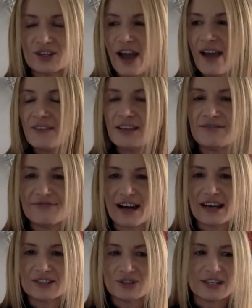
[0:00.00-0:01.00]
You're having
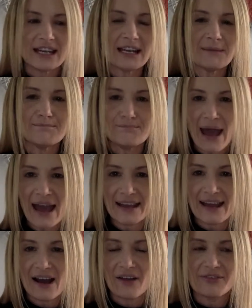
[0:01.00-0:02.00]
fun, you're getting back
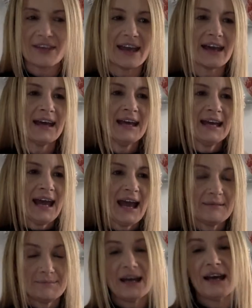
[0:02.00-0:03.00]
out there,
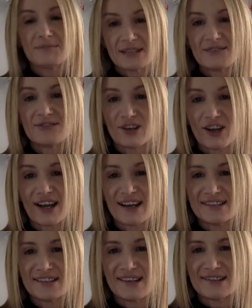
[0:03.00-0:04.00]
and perhaps even, like I
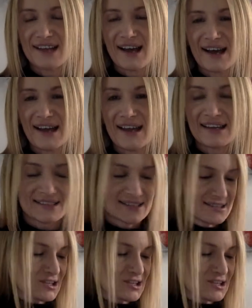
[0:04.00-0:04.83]
said, uh, exes.